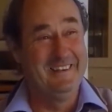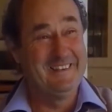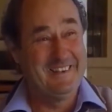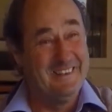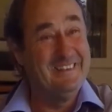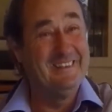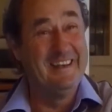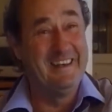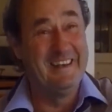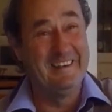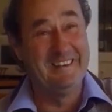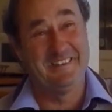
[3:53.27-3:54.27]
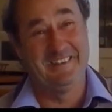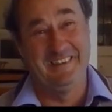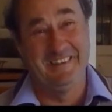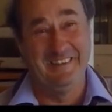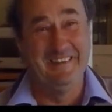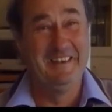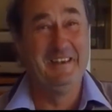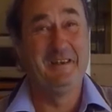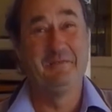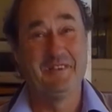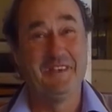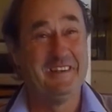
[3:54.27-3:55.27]
sell a house, you know.
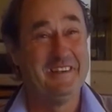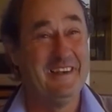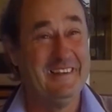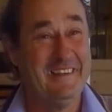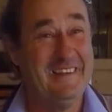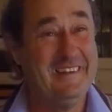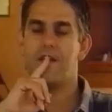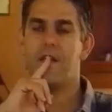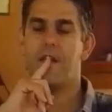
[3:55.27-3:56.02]
I'm sick of that now.